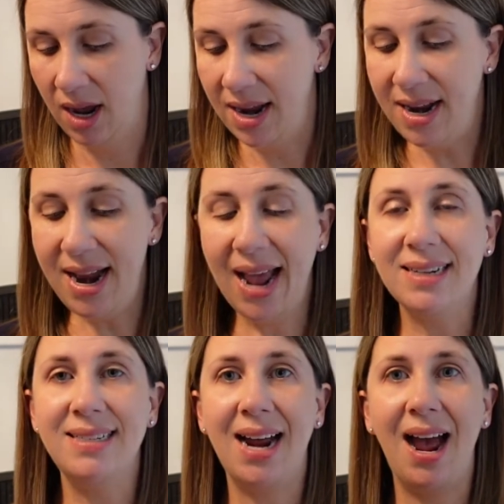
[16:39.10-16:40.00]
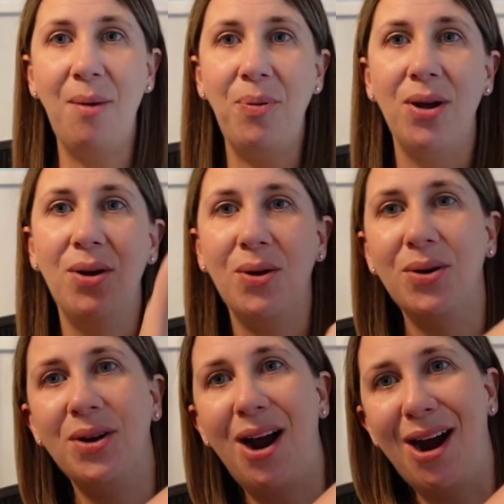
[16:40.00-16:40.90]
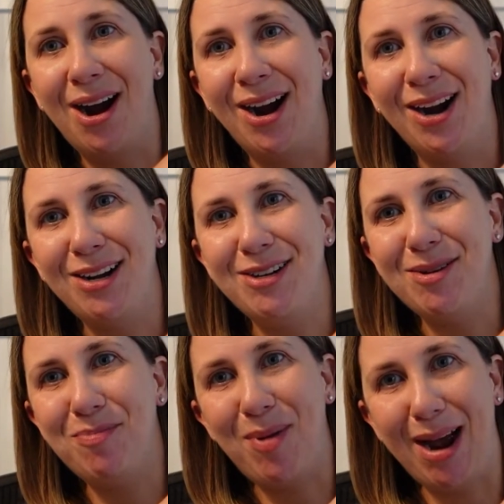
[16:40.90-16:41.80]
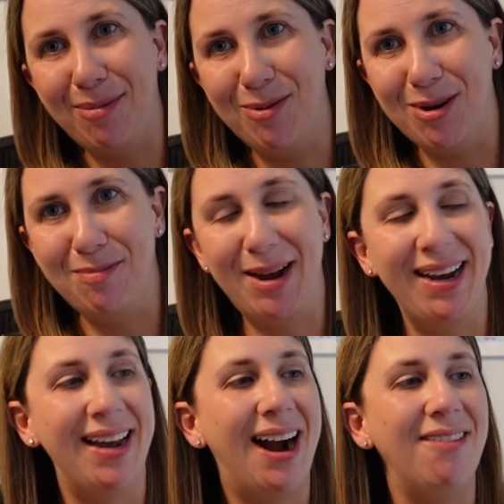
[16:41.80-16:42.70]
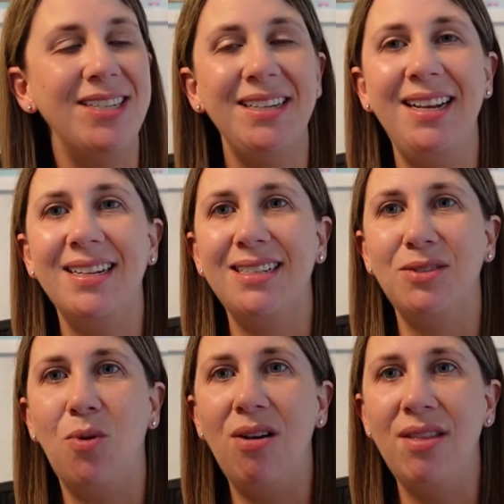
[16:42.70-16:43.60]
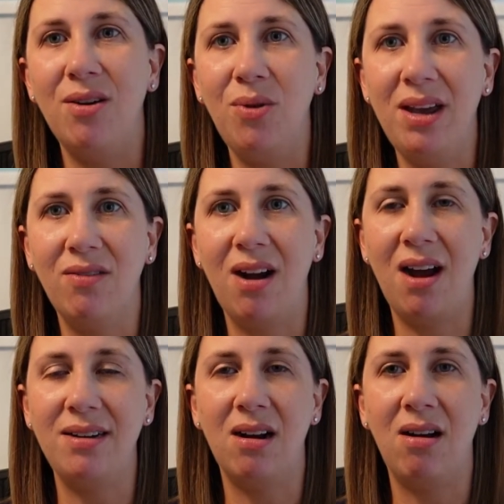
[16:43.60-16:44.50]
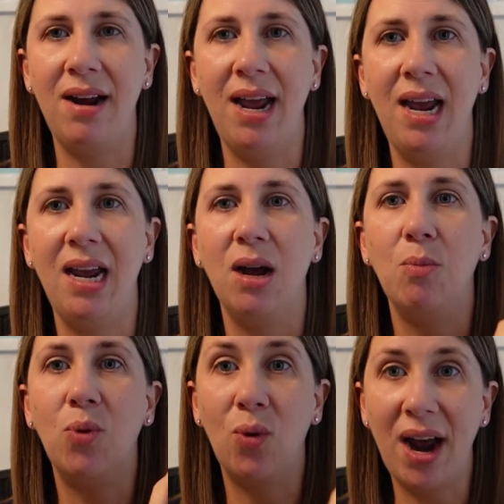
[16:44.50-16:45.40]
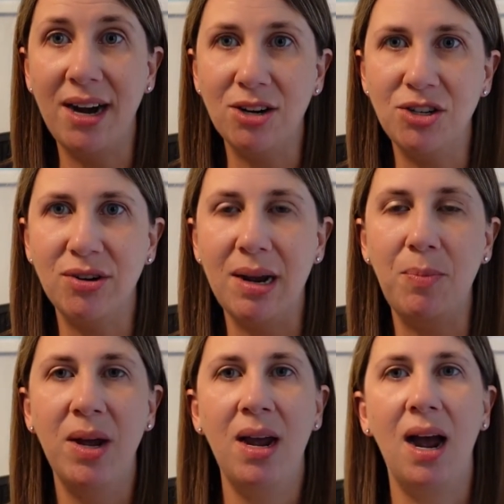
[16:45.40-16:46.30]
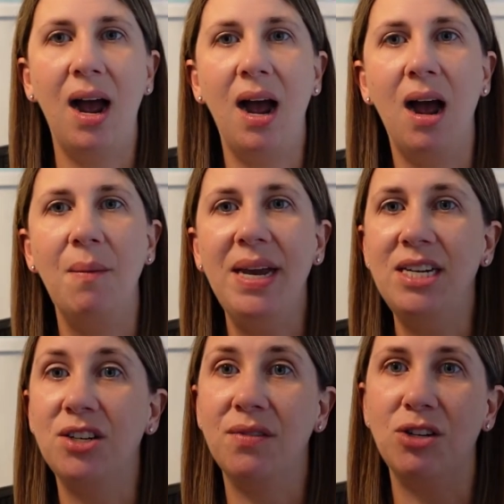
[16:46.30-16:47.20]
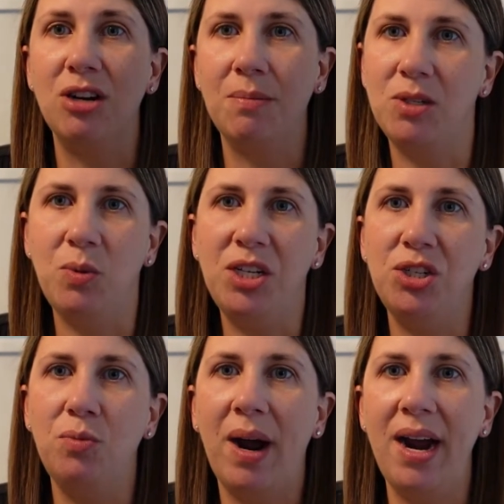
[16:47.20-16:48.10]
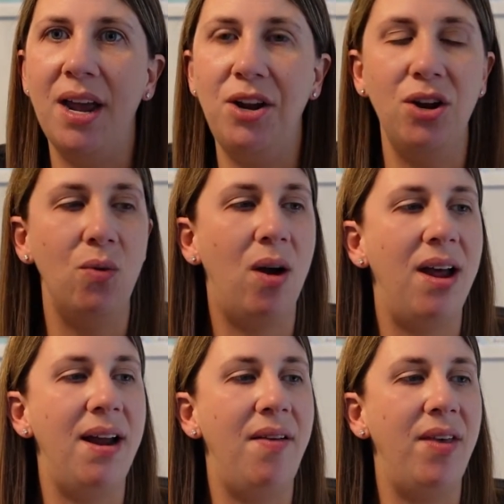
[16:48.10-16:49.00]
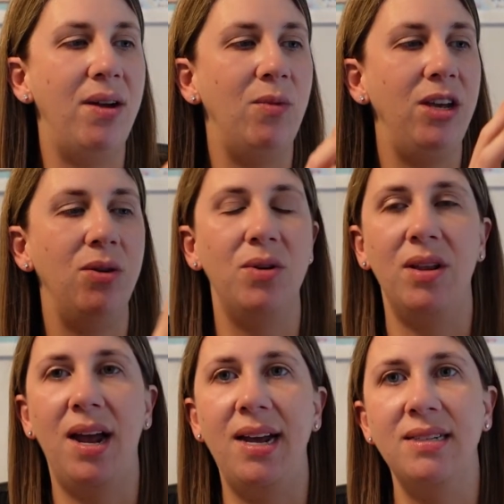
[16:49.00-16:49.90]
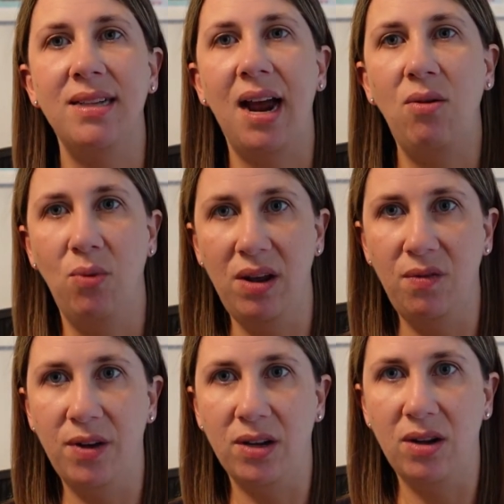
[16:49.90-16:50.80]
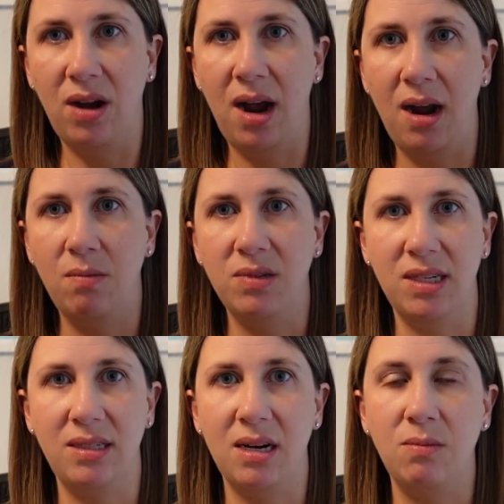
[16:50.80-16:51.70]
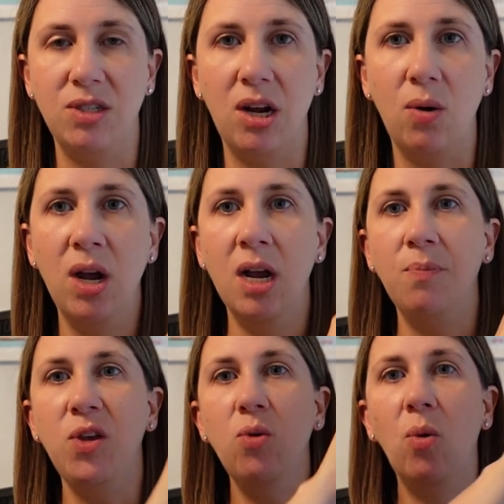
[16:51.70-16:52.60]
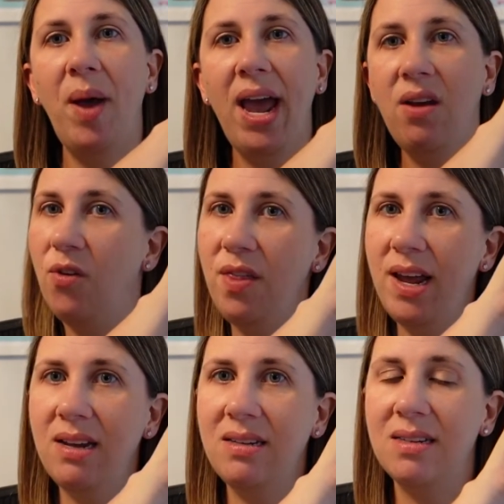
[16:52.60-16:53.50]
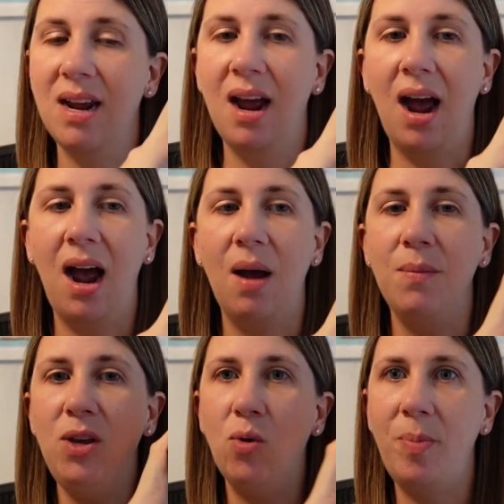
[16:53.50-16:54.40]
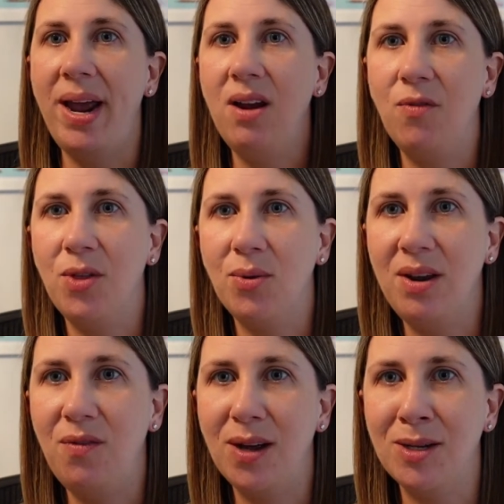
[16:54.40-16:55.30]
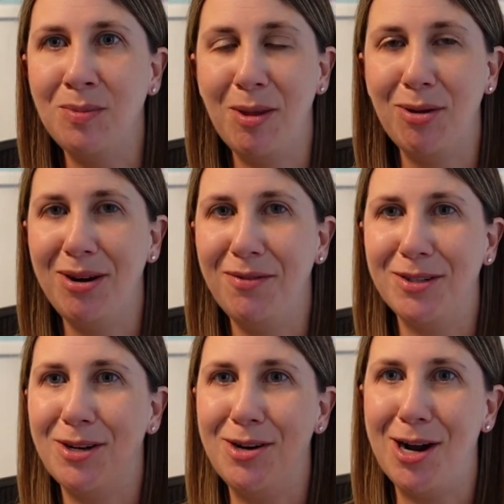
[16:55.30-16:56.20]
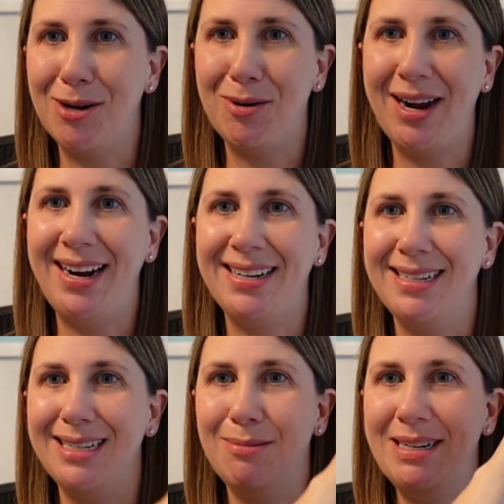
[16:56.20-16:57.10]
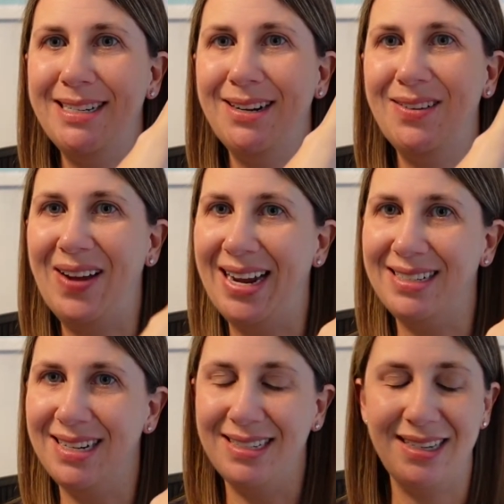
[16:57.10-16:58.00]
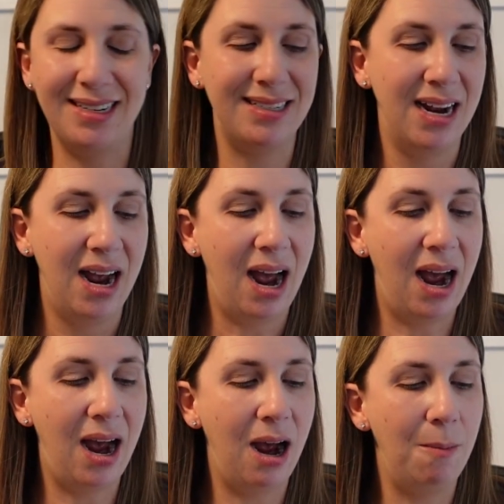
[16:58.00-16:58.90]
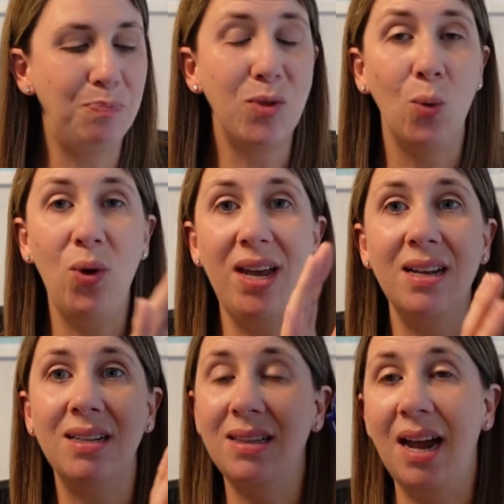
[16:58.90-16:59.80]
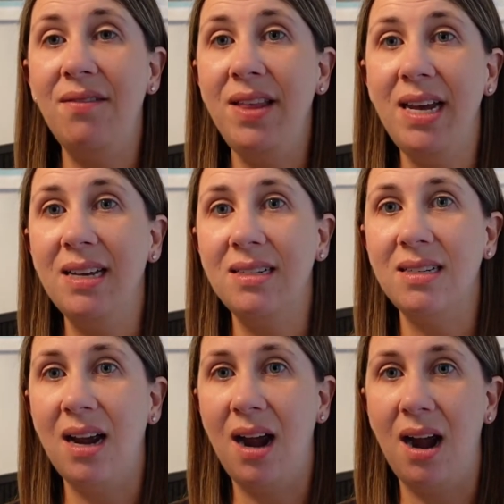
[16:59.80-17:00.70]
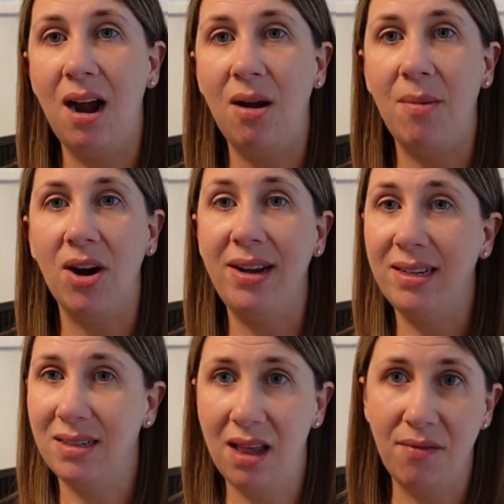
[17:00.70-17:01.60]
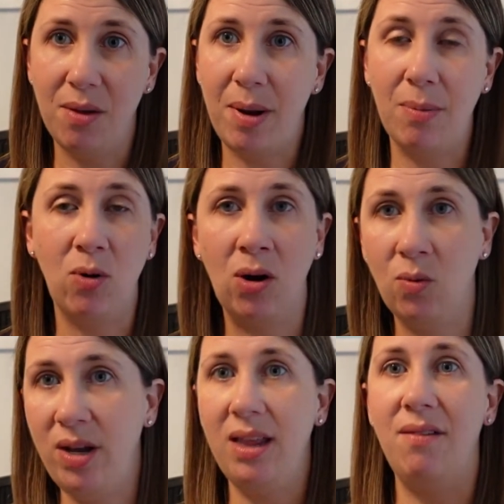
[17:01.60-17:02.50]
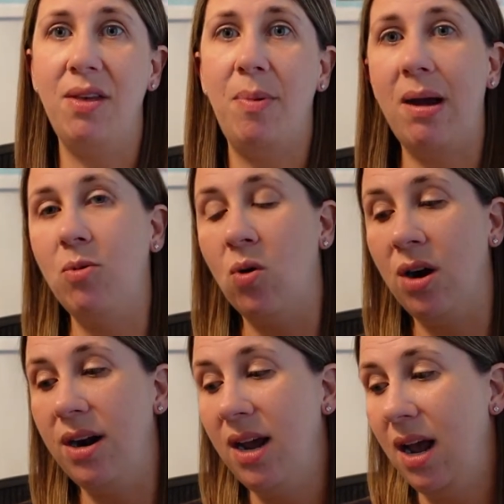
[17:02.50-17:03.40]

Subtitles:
Next up, our popcorn bucket. Obviously, this is one that we have gotten on a prior trip. Each of the trips we do buy a new one, and then we utilize that refill system. So you will pay for this, you will pay for the refills, but the refills are not quite as expensive as this is. We love these. Our kids love the popcorn. We love the popcorn.